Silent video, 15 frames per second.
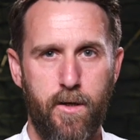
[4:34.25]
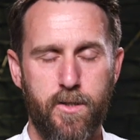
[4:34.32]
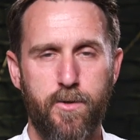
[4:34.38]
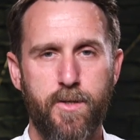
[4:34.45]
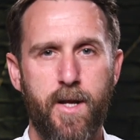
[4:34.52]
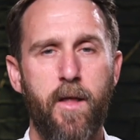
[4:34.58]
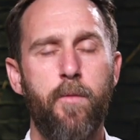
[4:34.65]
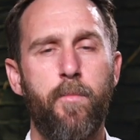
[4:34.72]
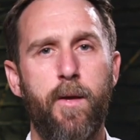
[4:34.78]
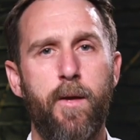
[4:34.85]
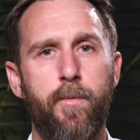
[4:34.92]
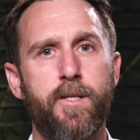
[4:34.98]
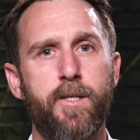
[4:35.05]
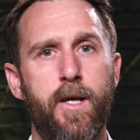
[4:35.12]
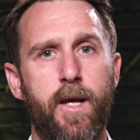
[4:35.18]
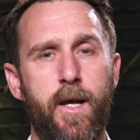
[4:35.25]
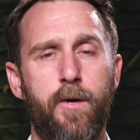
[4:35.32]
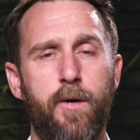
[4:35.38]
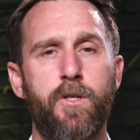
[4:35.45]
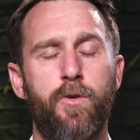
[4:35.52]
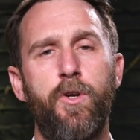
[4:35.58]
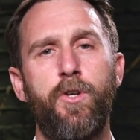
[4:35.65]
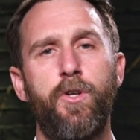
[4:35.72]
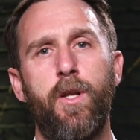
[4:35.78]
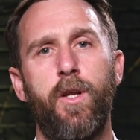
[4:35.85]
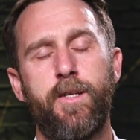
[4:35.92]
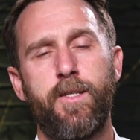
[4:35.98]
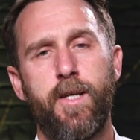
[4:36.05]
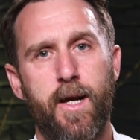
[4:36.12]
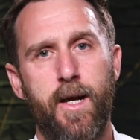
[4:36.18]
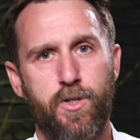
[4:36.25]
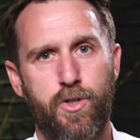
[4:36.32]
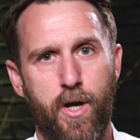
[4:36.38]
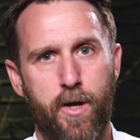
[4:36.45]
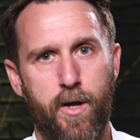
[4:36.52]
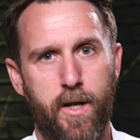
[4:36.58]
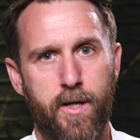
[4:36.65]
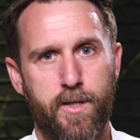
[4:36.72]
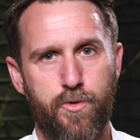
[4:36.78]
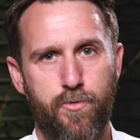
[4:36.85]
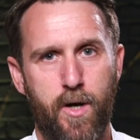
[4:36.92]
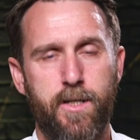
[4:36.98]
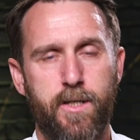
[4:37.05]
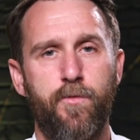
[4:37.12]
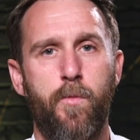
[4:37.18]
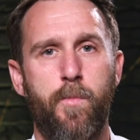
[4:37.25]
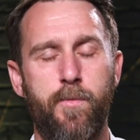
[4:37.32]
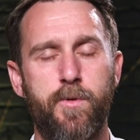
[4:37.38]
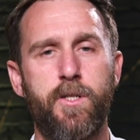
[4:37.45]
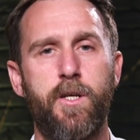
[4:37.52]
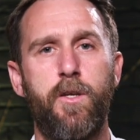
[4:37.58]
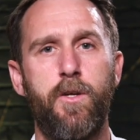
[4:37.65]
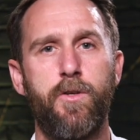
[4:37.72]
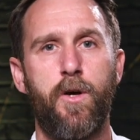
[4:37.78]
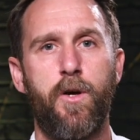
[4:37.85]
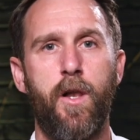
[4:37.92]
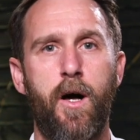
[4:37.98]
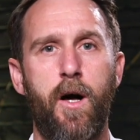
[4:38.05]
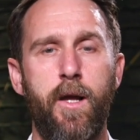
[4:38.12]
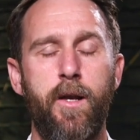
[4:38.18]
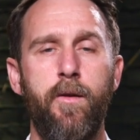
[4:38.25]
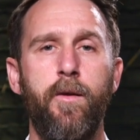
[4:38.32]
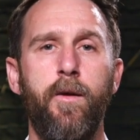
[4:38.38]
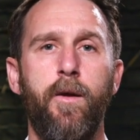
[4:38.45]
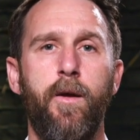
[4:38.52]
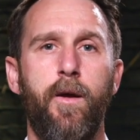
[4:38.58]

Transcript: So I was at the BBC. I was originally a text journalist writing for BBC News Online.